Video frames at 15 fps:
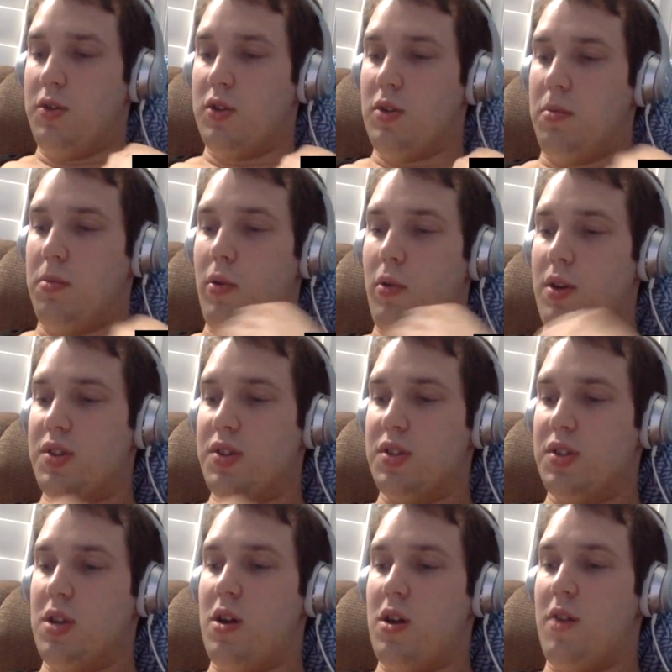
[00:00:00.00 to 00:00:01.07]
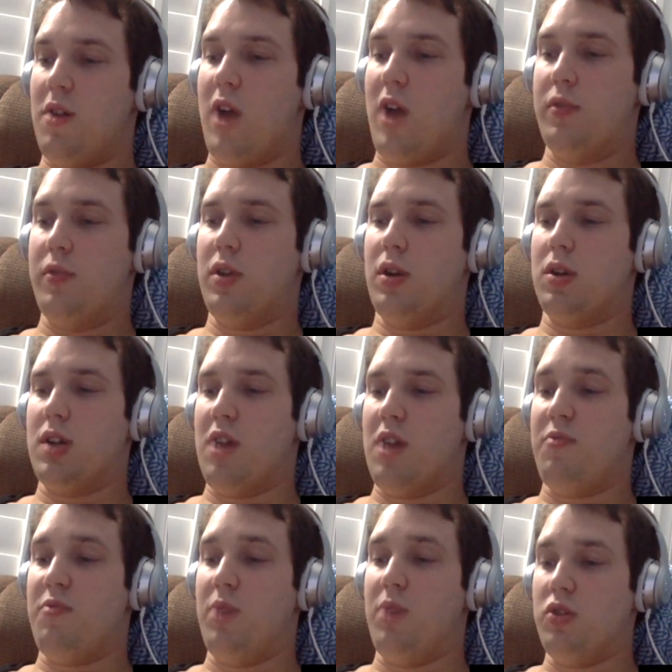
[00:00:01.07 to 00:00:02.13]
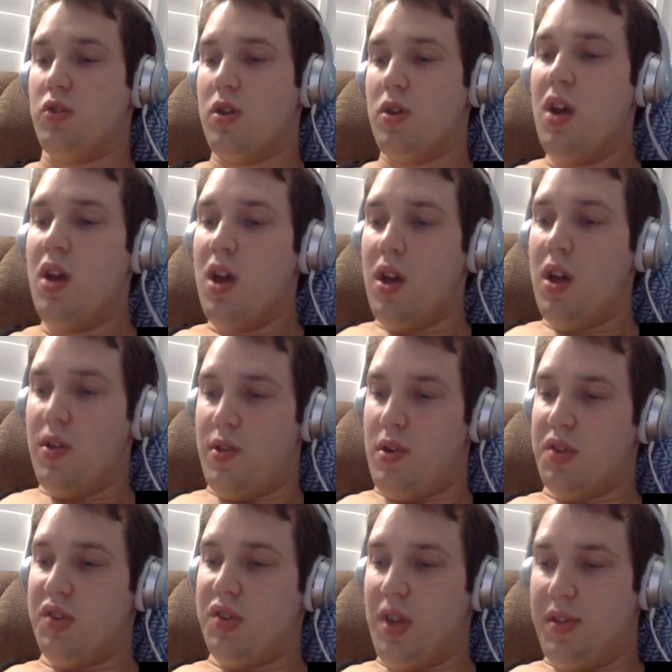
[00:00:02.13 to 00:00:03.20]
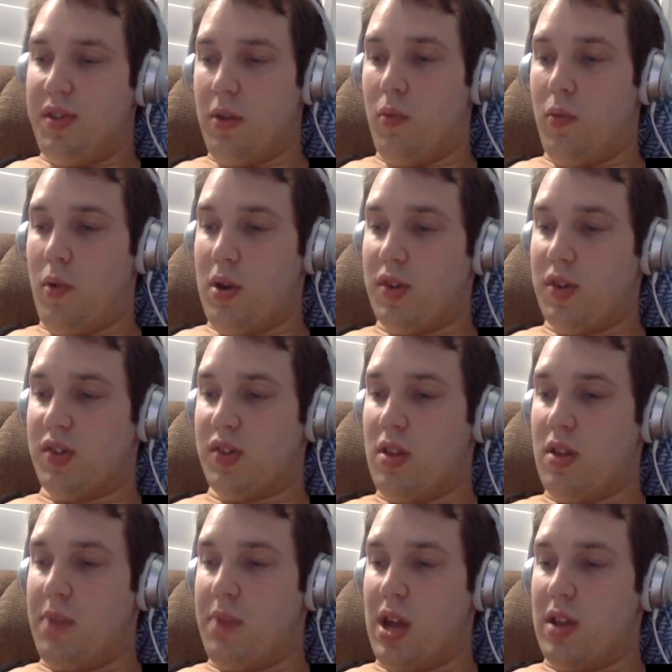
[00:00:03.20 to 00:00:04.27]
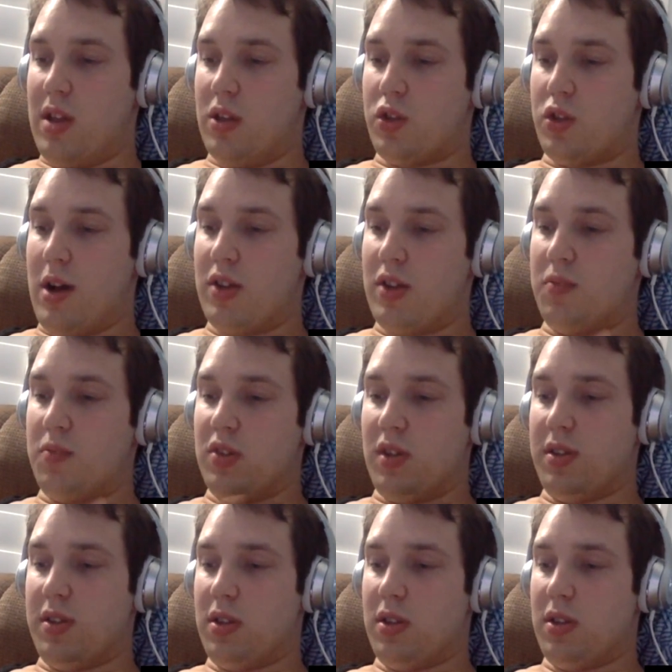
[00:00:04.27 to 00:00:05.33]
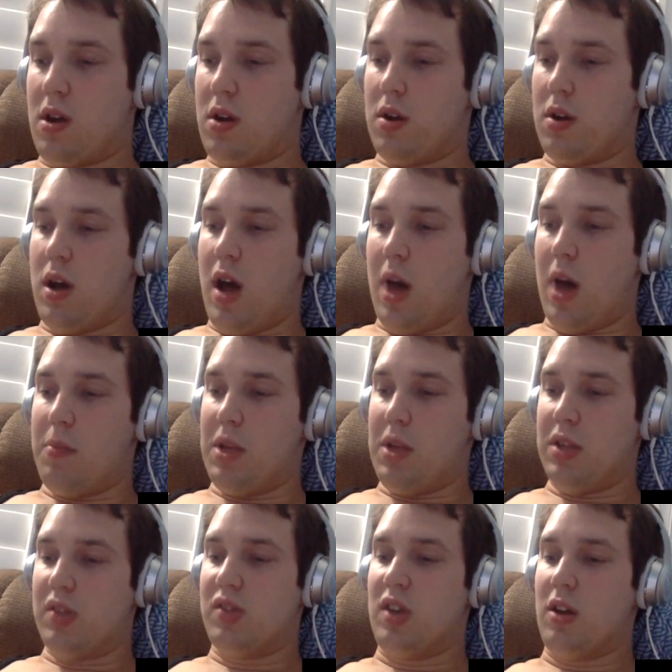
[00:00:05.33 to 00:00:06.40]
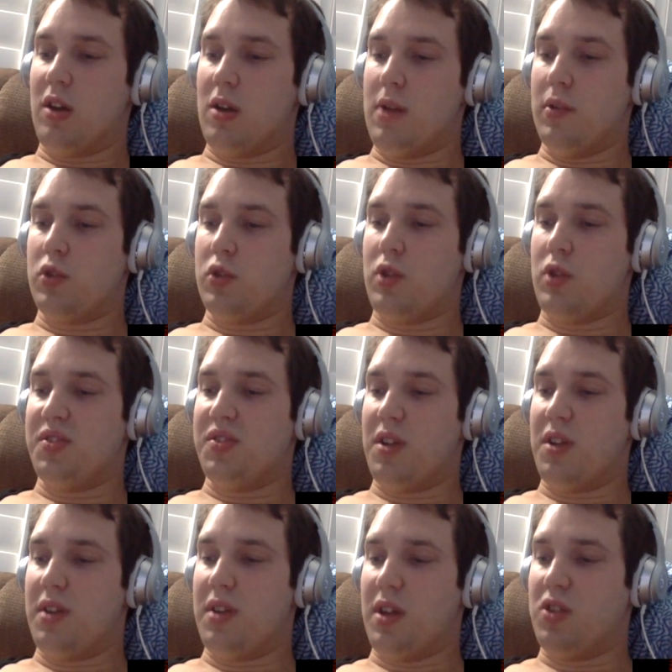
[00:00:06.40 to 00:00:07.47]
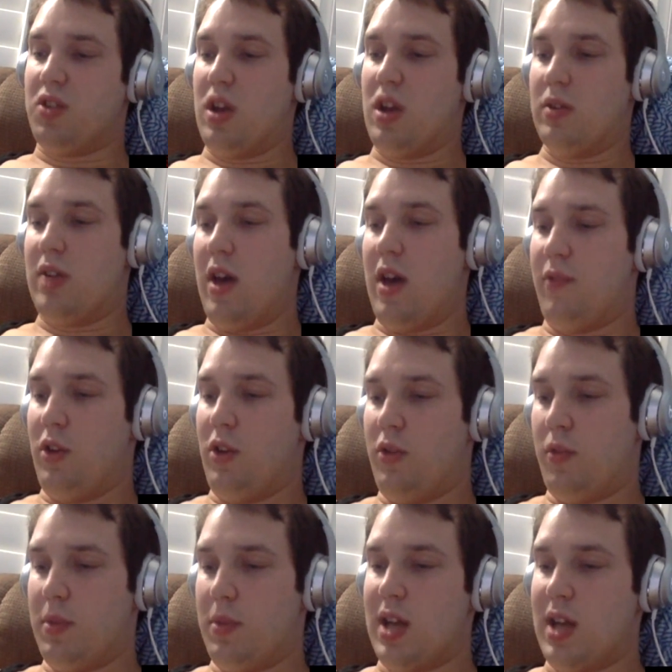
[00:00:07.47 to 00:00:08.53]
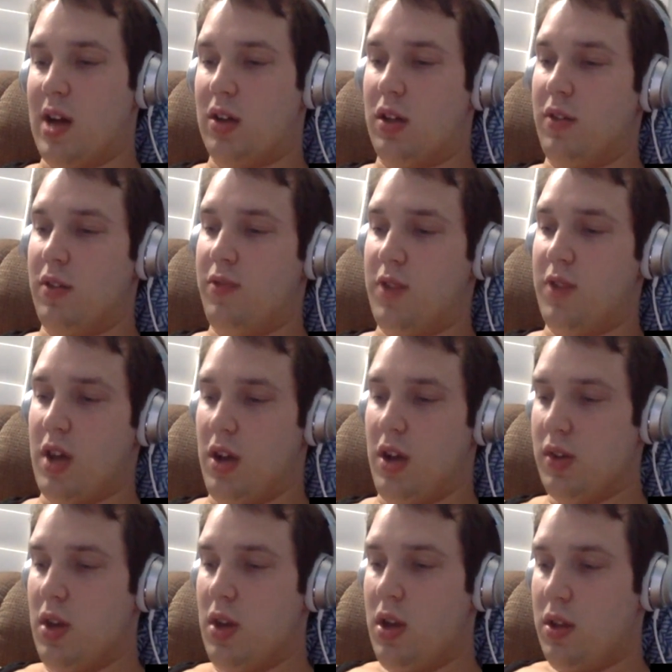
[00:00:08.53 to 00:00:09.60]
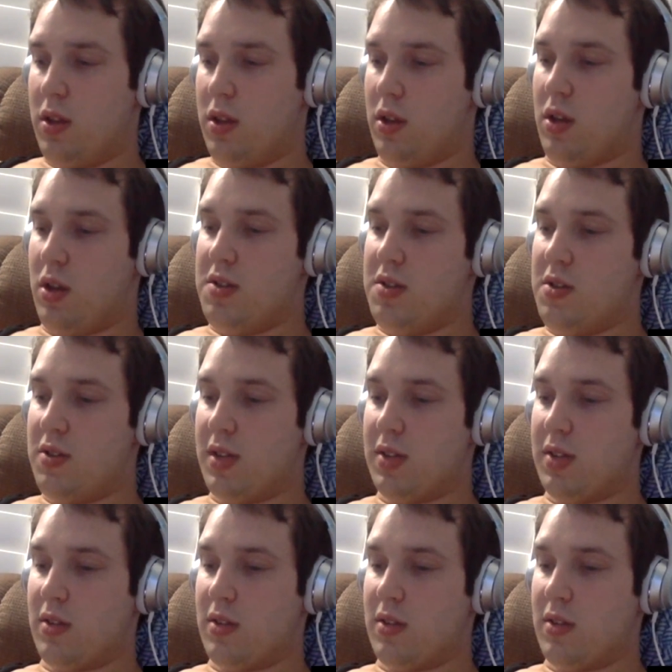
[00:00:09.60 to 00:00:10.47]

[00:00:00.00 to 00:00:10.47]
to Poison than they are Five Finger Death Punch. There is nothing worse than the band that tries to be something they are not. I mean, the singer even tries to sound like James Hetfield from Metallica and fails. The good news is that